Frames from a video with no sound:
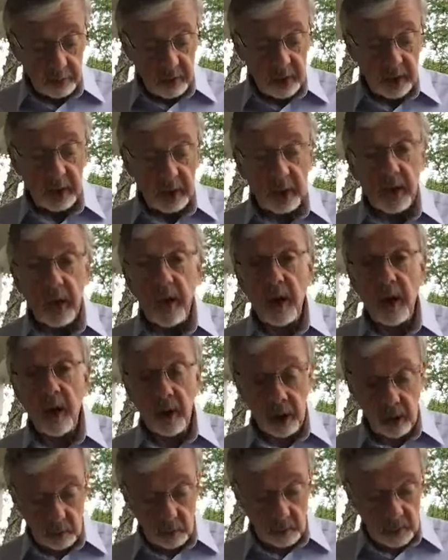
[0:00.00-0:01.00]
but in
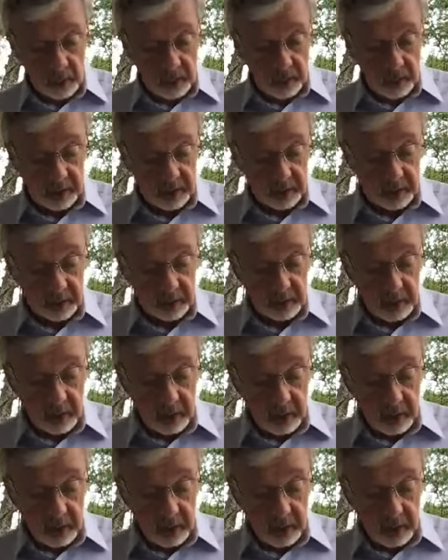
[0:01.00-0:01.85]
God who raises